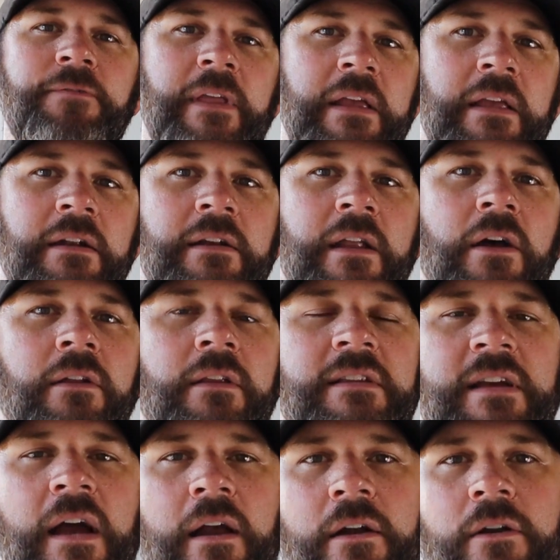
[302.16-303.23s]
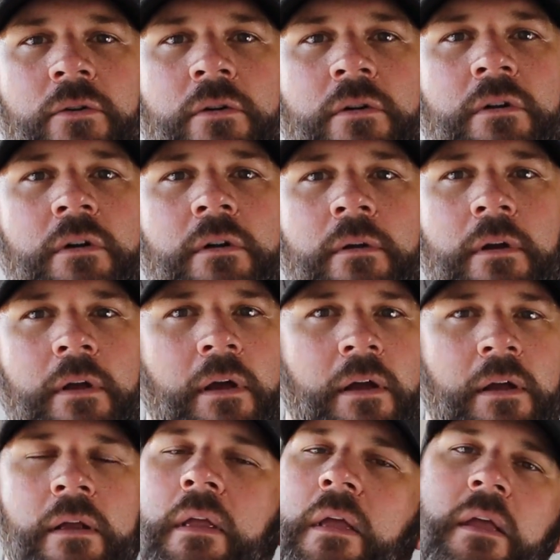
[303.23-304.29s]
if they get a nail in the tire
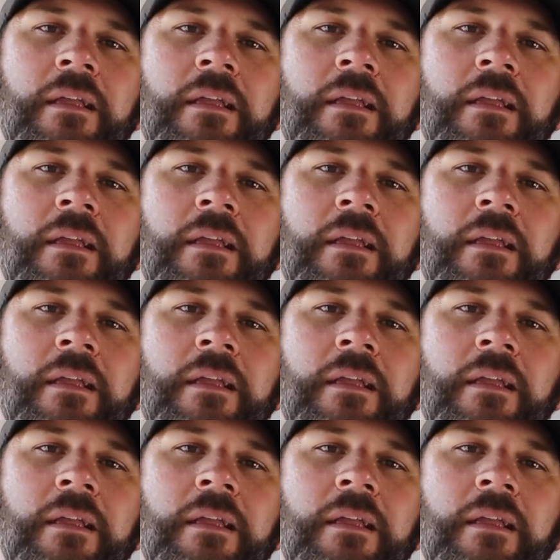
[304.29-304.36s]
or